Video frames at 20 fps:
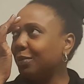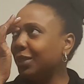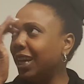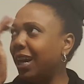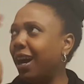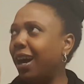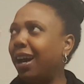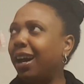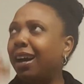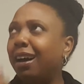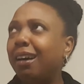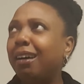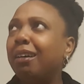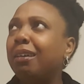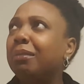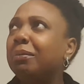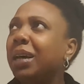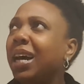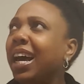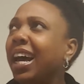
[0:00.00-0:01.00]

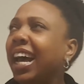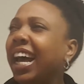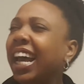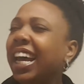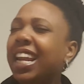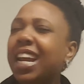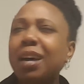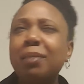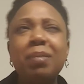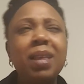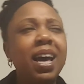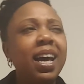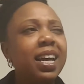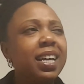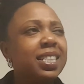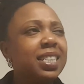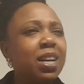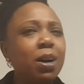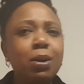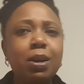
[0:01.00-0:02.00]
And I'm like
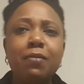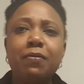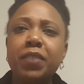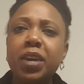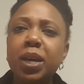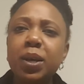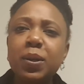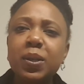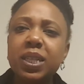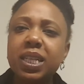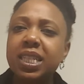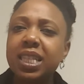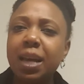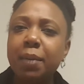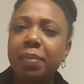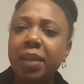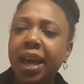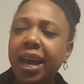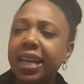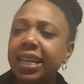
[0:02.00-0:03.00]
so confused because
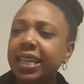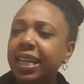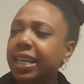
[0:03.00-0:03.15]
I'm like,